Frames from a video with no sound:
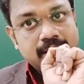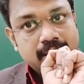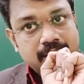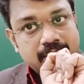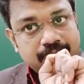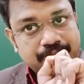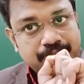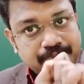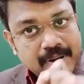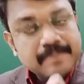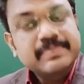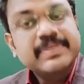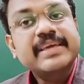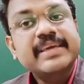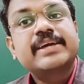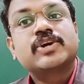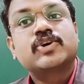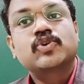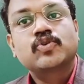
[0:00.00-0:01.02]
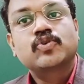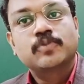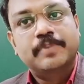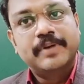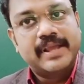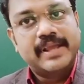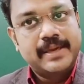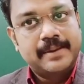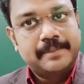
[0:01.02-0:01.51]
from the
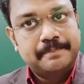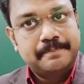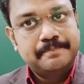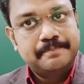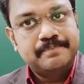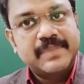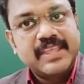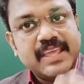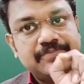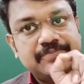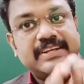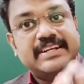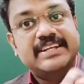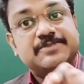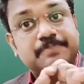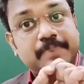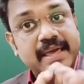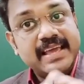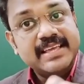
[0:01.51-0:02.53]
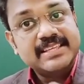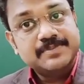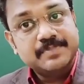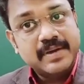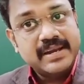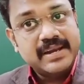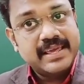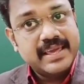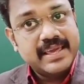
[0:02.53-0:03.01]
equilibrium, if the
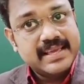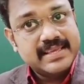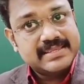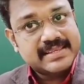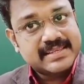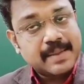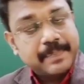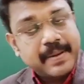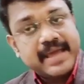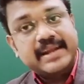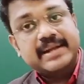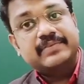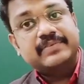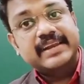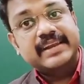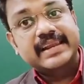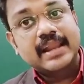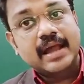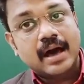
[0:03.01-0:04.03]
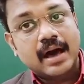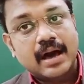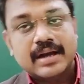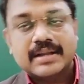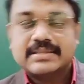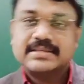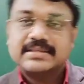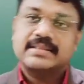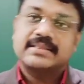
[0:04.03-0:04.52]
displacement is comparatively
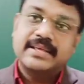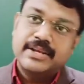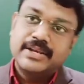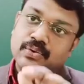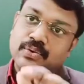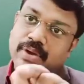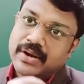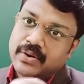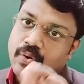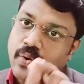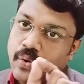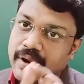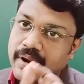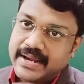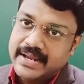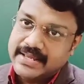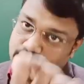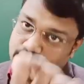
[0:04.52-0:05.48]
larger, then you can call it as